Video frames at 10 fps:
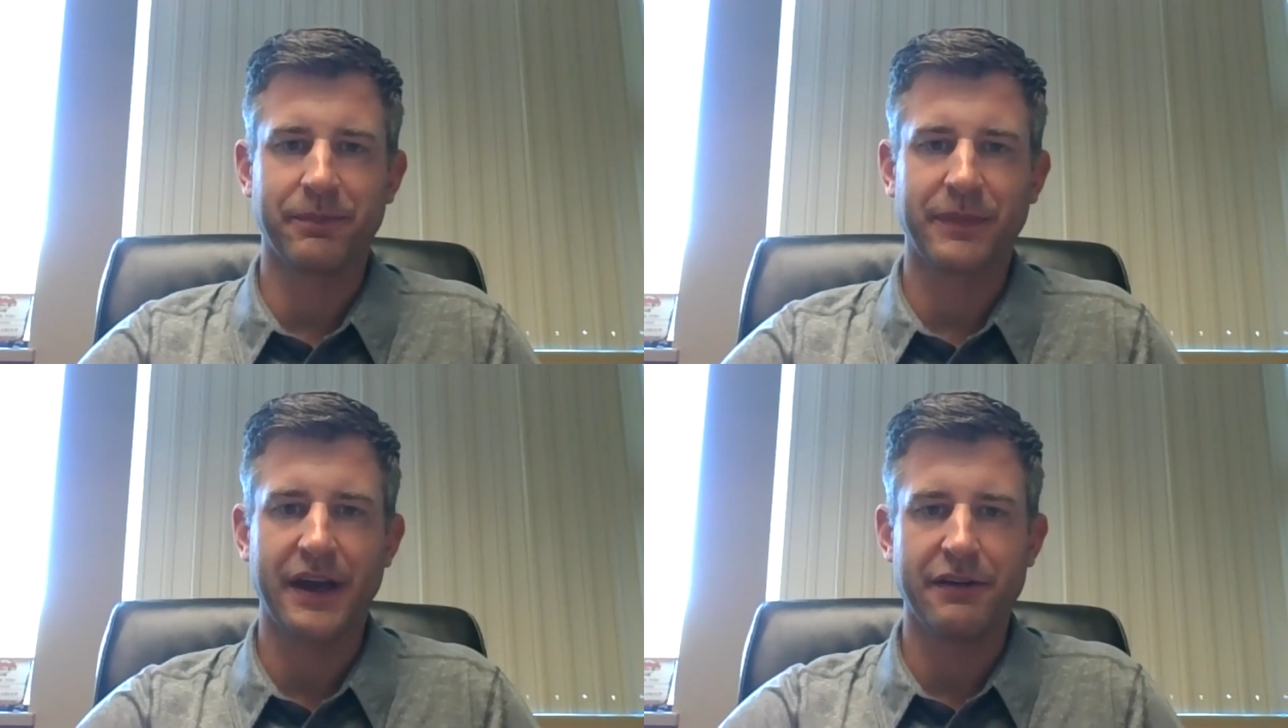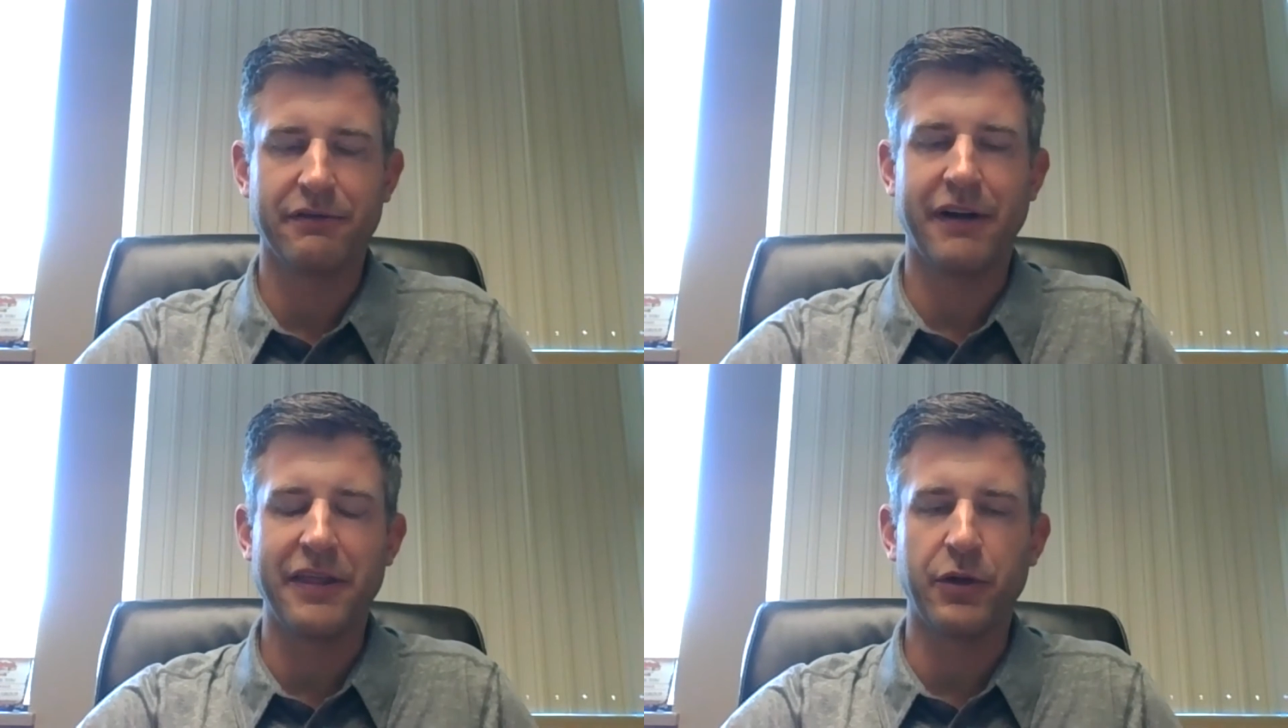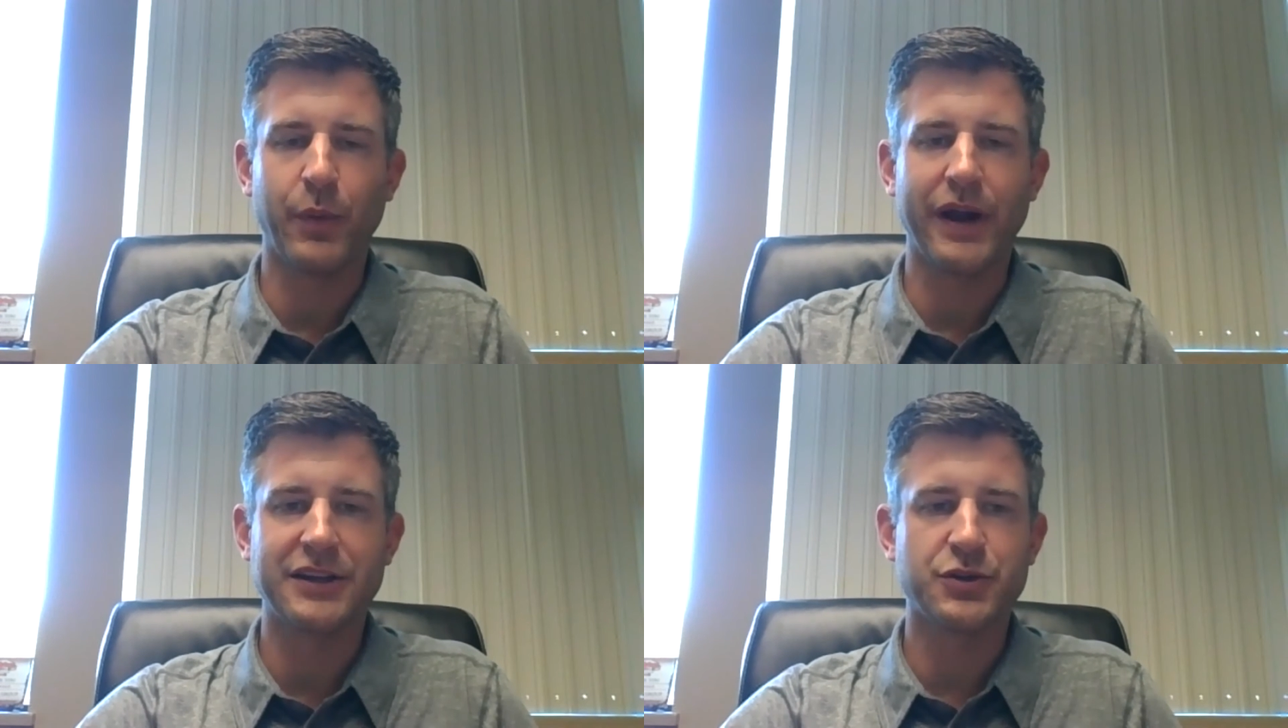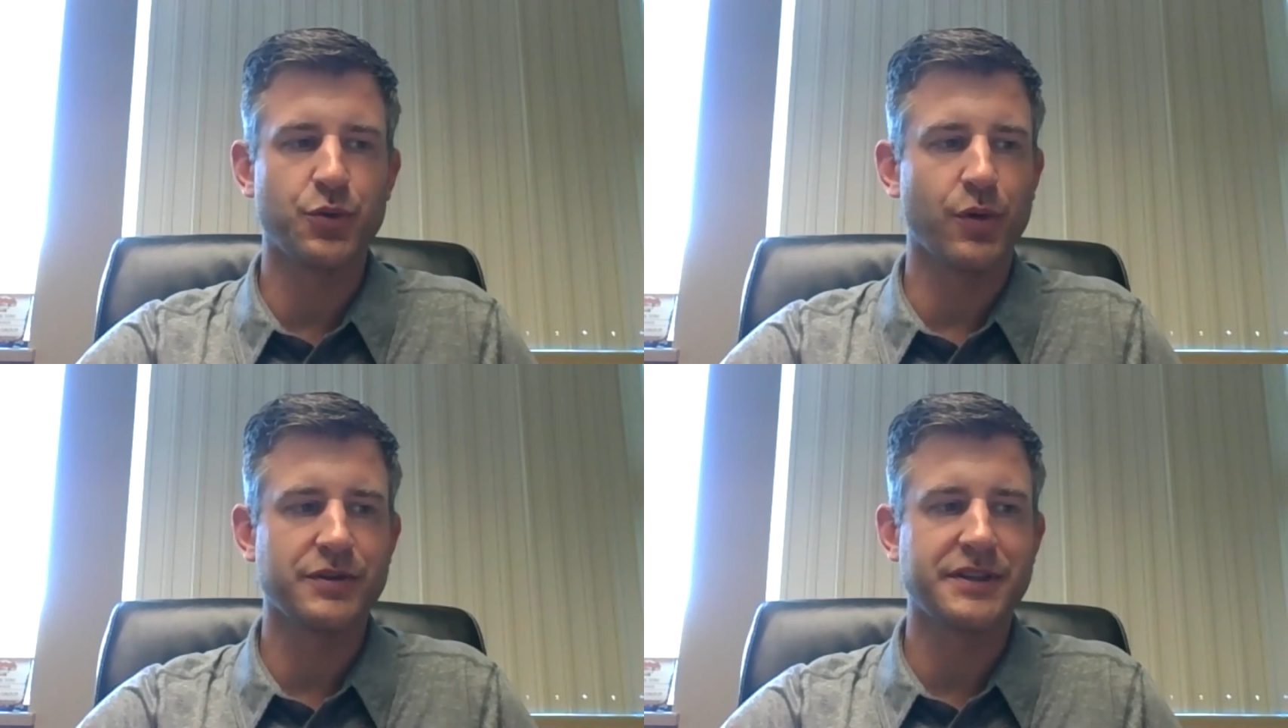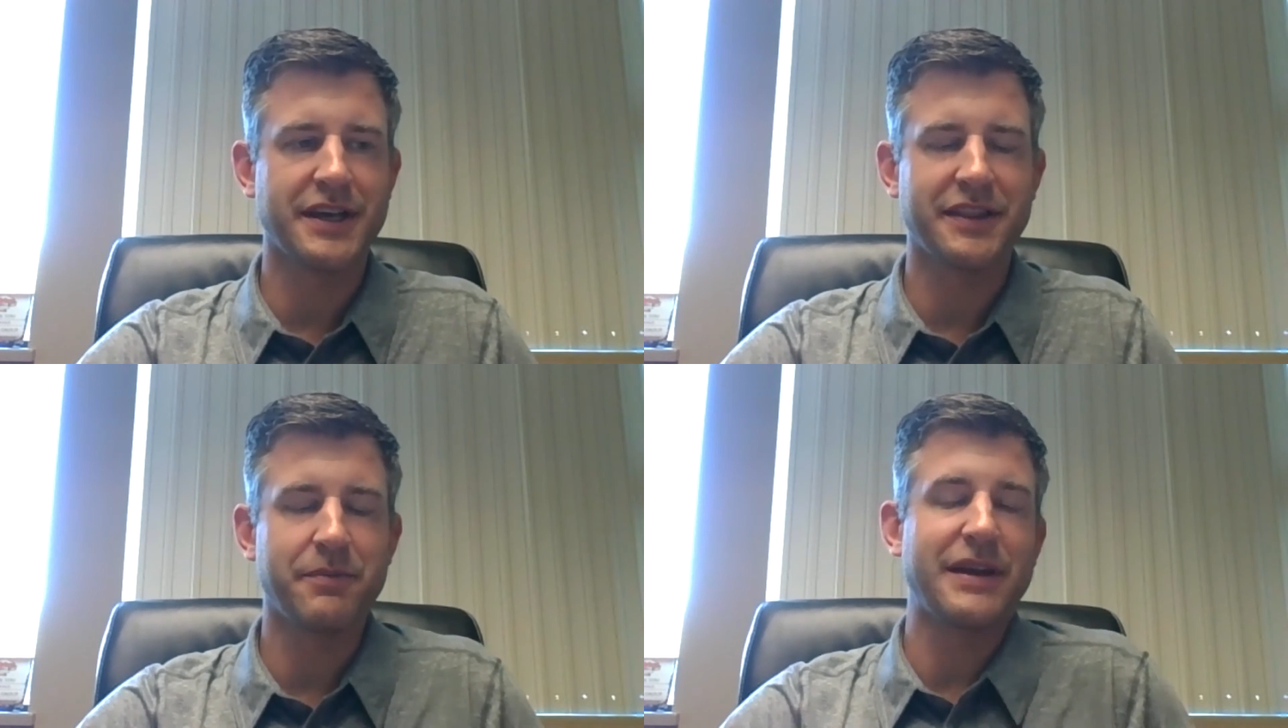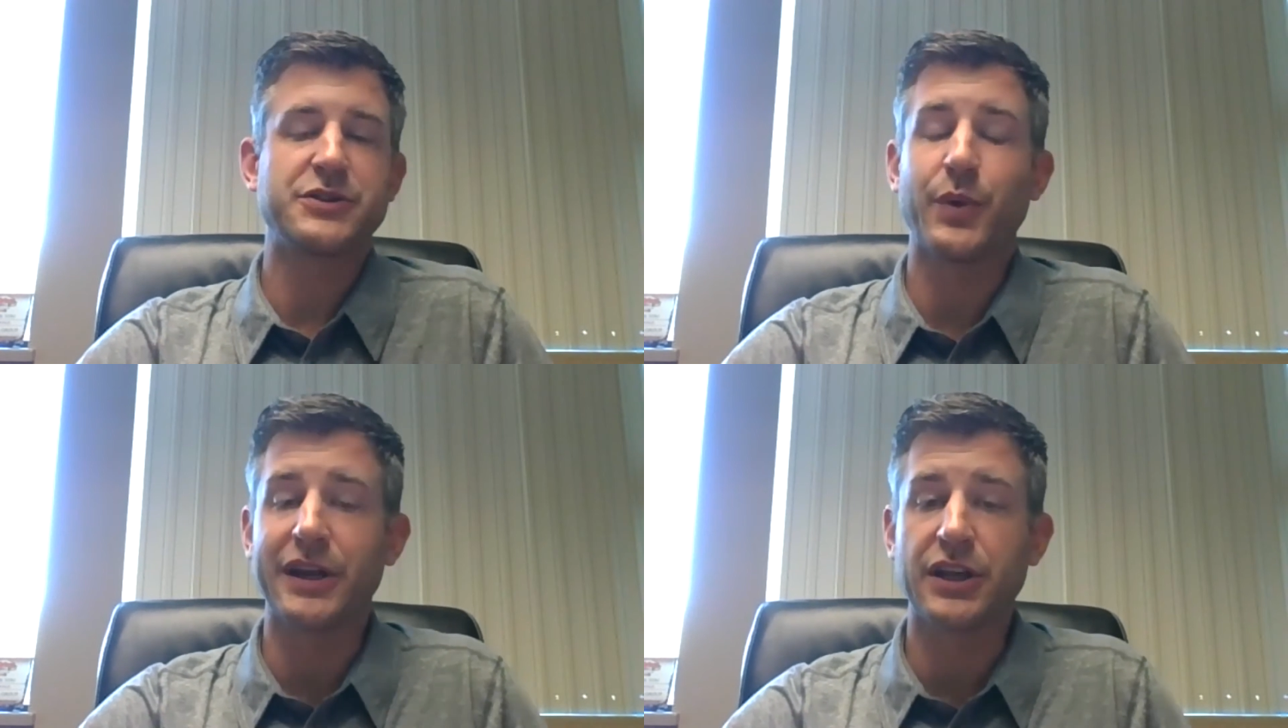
kind of find their way towards the best way to